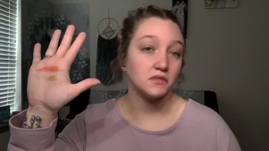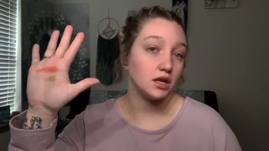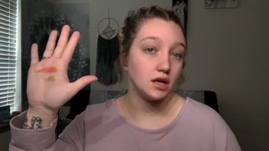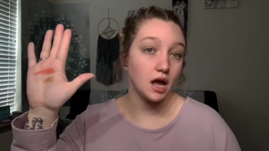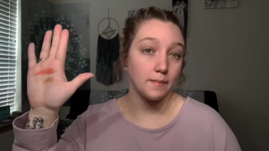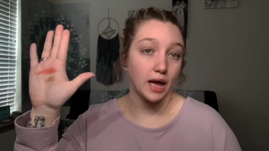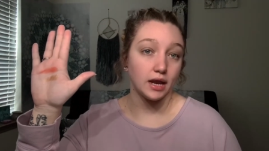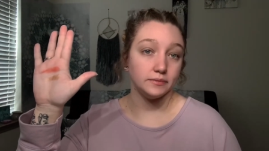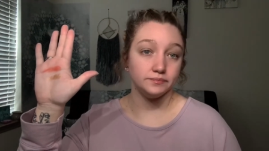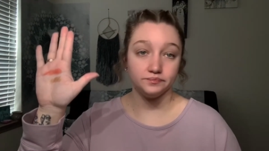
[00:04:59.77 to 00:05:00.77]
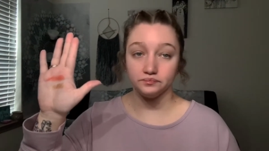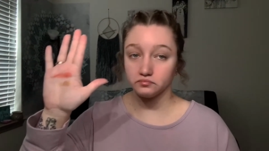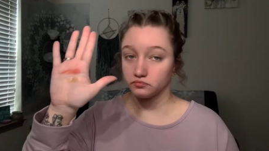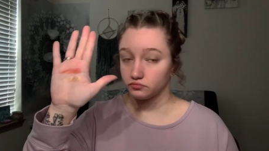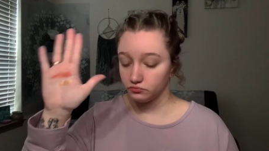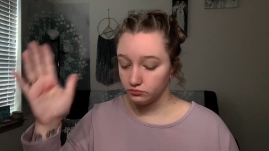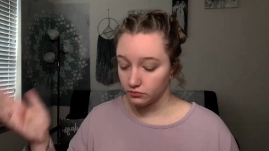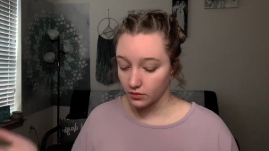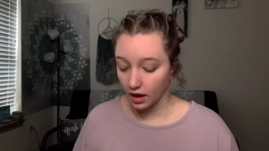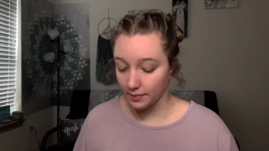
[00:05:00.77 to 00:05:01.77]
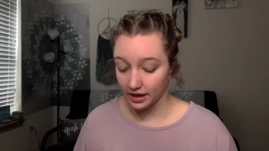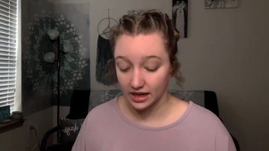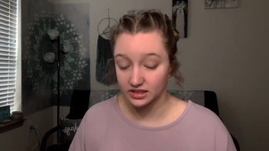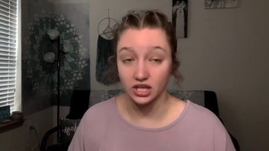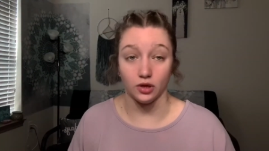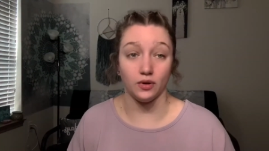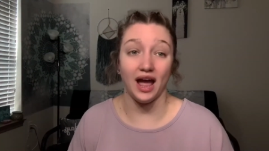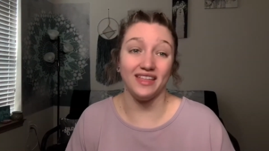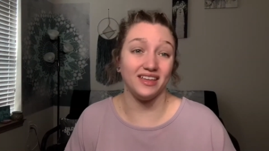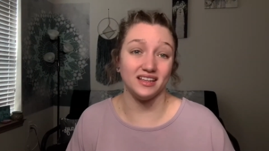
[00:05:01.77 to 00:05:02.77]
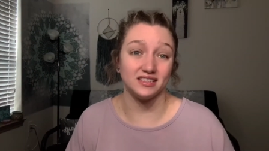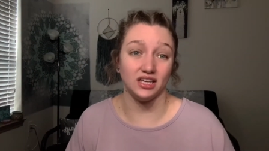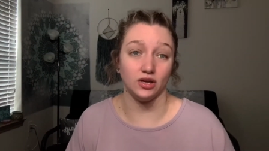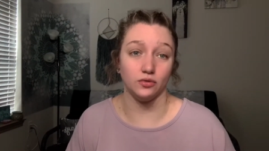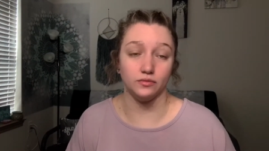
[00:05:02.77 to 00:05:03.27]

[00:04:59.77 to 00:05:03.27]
Not bad. I mean, it's cute. I think it's cute.